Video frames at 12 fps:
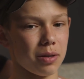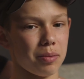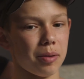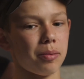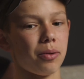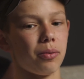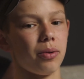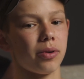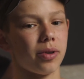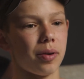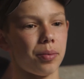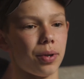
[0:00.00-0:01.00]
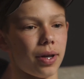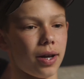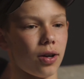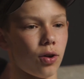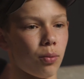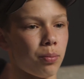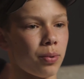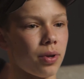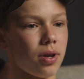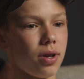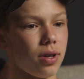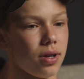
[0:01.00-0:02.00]
people we were able to help
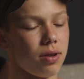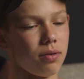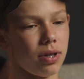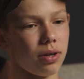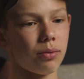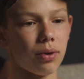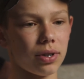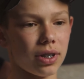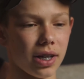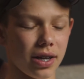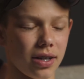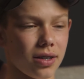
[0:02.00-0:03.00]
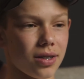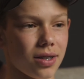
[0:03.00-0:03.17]
in like one night.